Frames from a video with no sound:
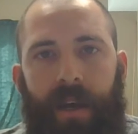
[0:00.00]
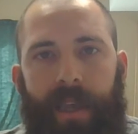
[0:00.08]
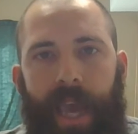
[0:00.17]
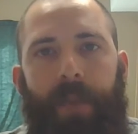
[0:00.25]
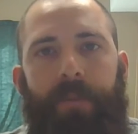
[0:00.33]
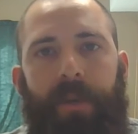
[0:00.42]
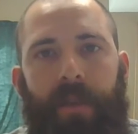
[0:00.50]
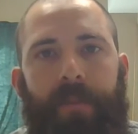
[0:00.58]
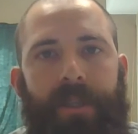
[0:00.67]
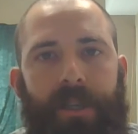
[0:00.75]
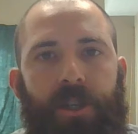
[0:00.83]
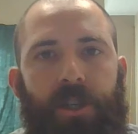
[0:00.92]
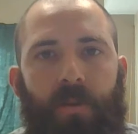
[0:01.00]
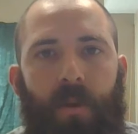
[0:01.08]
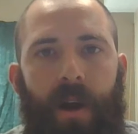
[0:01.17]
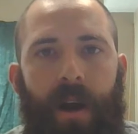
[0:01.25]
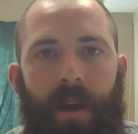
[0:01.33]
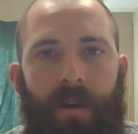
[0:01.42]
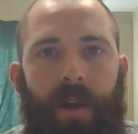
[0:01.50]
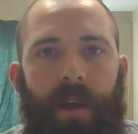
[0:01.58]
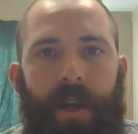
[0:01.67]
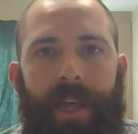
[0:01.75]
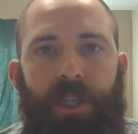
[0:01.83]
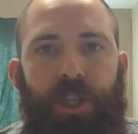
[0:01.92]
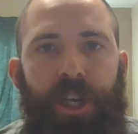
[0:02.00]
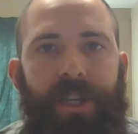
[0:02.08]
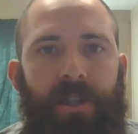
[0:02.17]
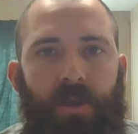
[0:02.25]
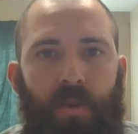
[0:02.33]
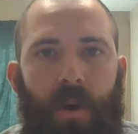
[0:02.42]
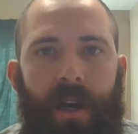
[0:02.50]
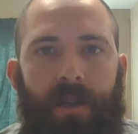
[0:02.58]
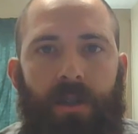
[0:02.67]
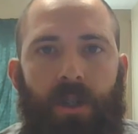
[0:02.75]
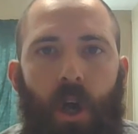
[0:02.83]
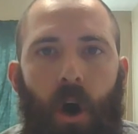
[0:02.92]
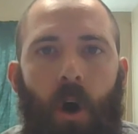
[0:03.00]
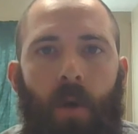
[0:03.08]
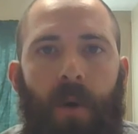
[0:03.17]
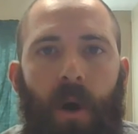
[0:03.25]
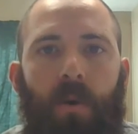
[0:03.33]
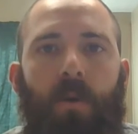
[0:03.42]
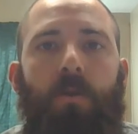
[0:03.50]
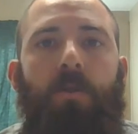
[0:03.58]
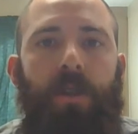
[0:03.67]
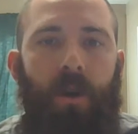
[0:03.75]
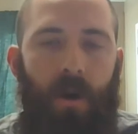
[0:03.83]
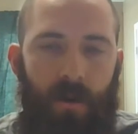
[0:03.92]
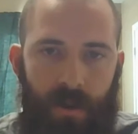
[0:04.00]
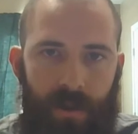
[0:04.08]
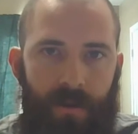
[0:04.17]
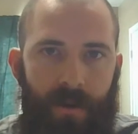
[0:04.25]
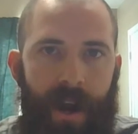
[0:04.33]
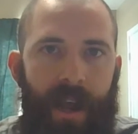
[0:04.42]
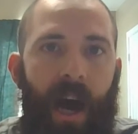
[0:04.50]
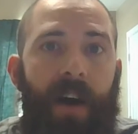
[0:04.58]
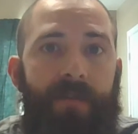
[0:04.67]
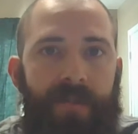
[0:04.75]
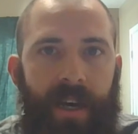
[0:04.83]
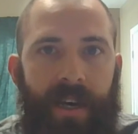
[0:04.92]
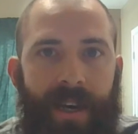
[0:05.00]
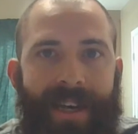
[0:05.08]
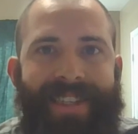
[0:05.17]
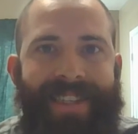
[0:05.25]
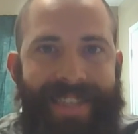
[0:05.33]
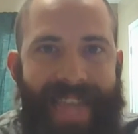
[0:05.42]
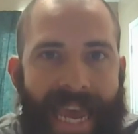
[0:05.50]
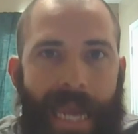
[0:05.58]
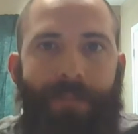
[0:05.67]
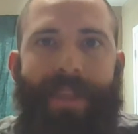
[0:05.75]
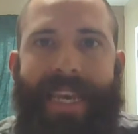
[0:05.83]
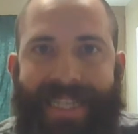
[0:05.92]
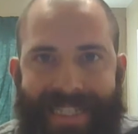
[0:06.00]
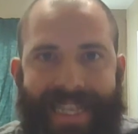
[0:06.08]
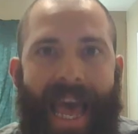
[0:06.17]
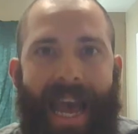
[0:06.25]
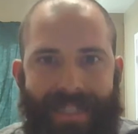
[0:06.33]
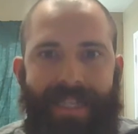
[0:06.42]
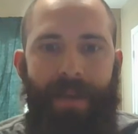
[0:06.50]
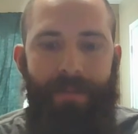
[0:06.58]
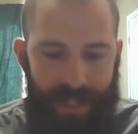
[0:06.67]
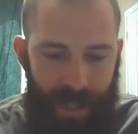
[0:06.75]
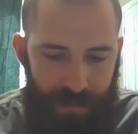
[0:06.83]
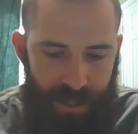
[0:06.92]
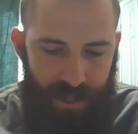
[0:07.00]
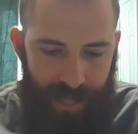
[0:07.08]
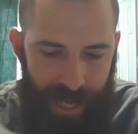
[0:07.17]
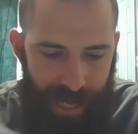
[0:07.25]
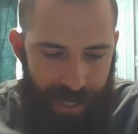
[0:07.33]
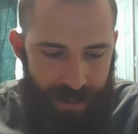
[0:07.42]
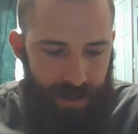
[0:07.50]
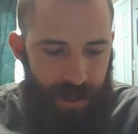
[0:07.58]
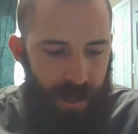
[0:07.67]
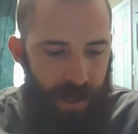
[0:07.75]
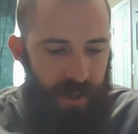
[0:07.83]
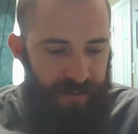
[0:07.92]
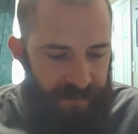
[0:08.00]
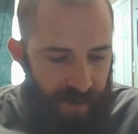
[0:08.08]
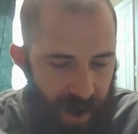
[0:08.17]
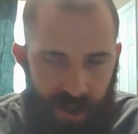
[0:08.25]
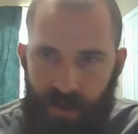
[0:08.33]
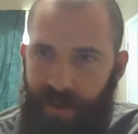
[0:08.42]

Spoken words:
came to the position where that Jesus was homoousios, right, of the exact same substance as the Father.